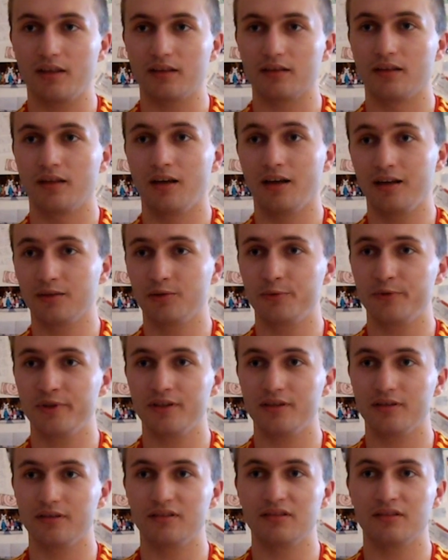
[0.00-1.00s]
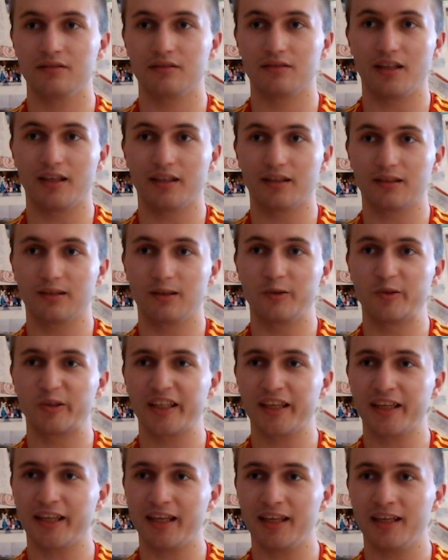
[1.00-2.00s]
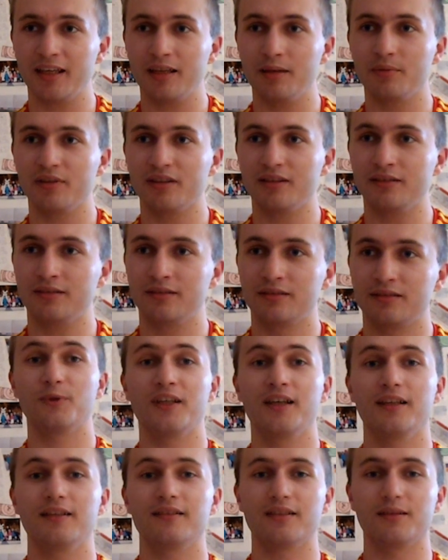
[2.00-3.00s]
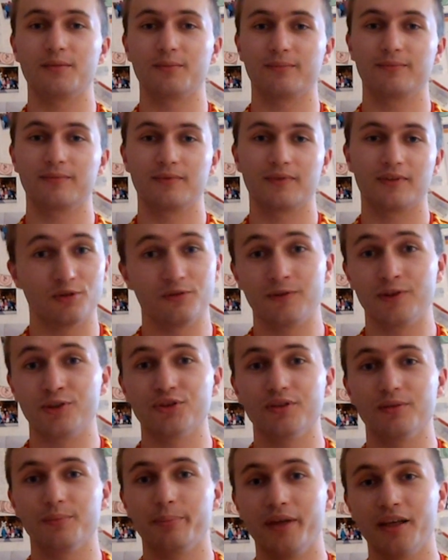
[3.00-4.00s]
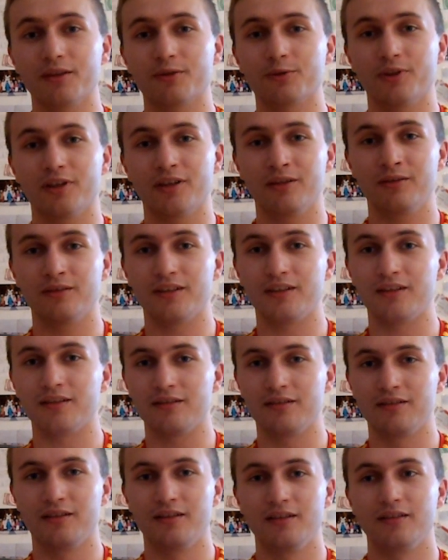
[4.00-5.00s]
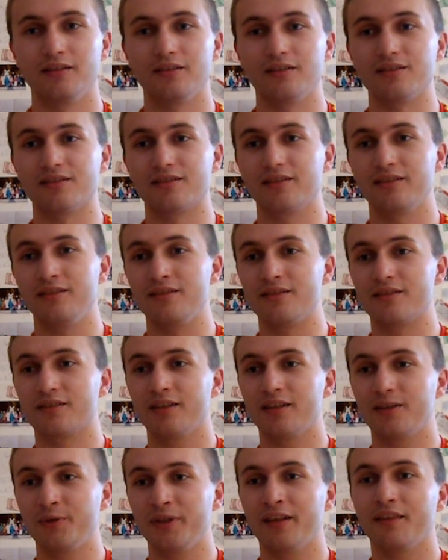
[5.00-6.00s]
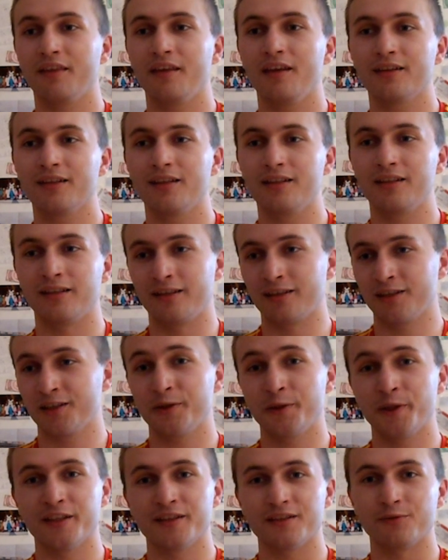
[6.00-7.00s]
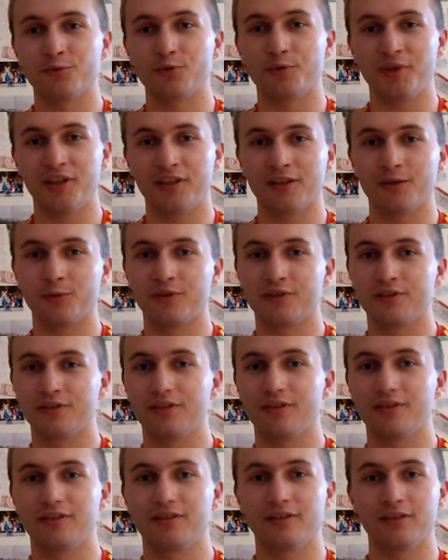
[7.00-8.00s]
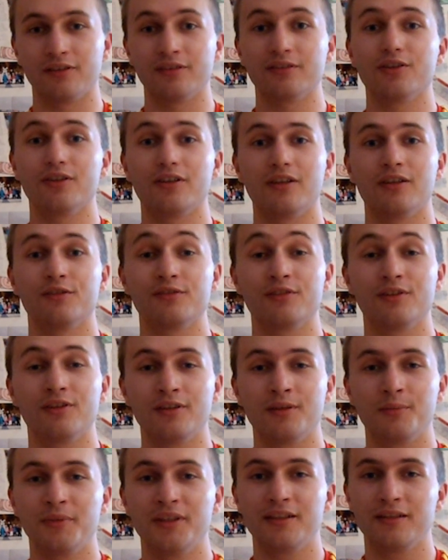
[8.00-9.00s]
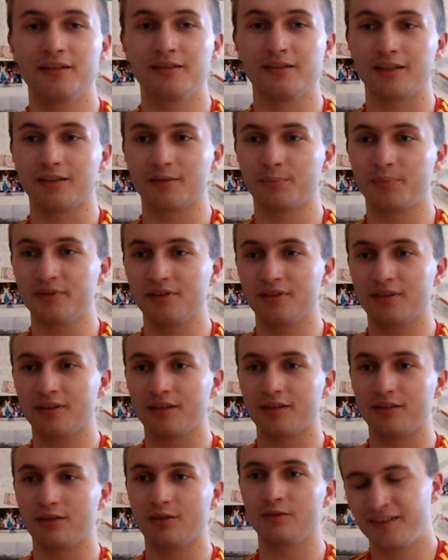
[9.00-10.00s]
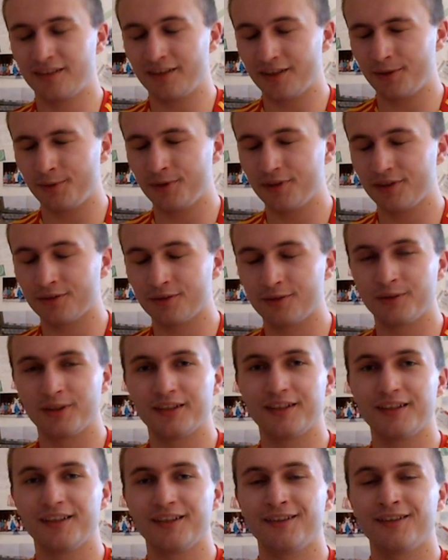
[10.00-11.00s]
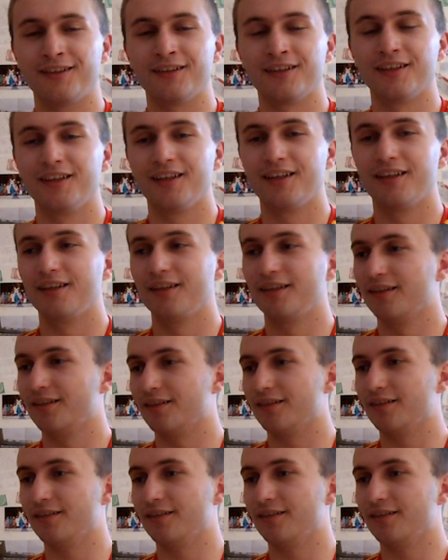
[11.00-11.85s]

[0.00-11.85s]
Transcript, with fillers: Like Hungary is like okay, but, but we had some controversial background and this, this current thing that the Hungarians in Romania want auto autonomy, like build their territory there, mm.